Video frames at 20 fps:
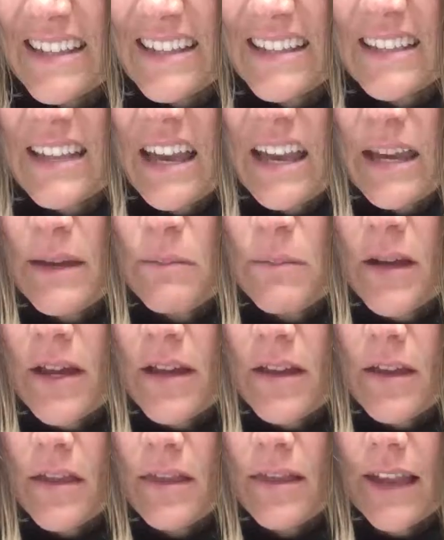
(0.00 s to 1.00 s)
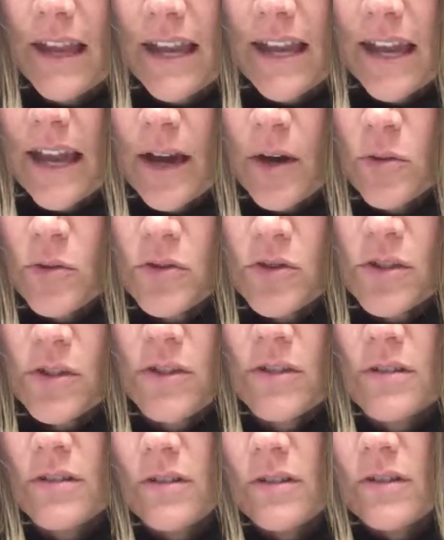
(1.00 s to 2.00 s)
the same layout
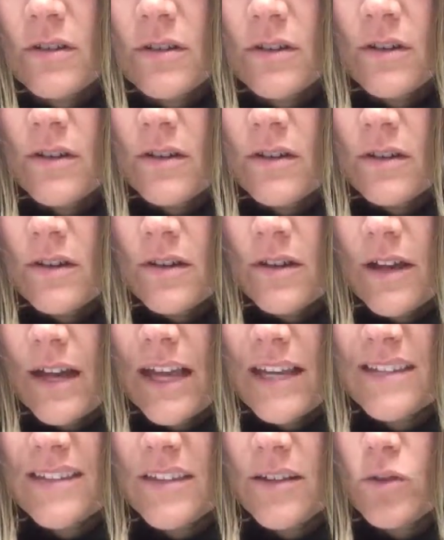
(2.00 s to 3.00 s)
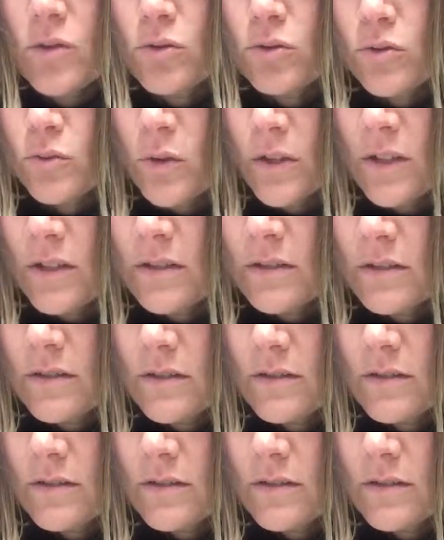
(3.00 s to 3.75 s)
as the old one.